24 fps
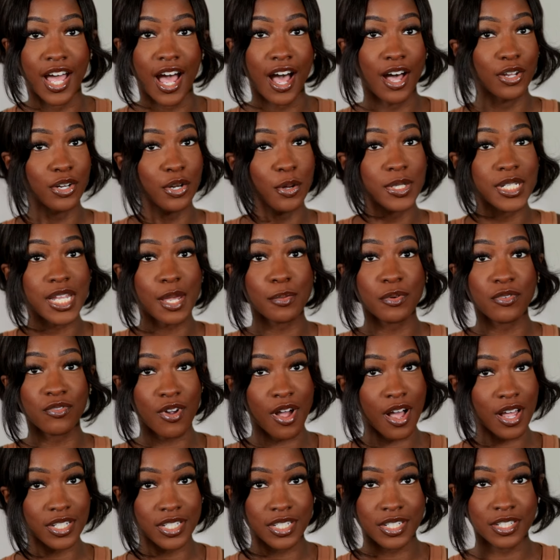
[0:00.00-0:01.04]
I don't know what type of
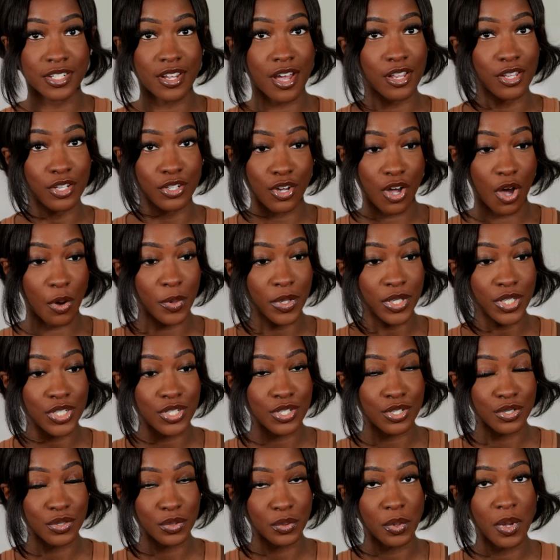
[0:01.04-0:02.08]
Rosses y'all are going
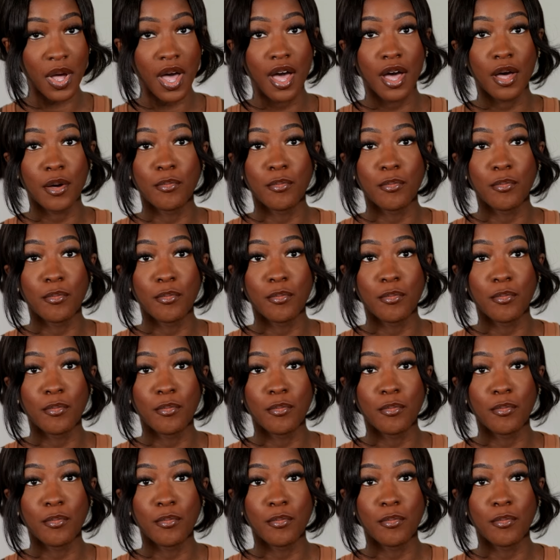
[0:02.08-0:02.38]
to,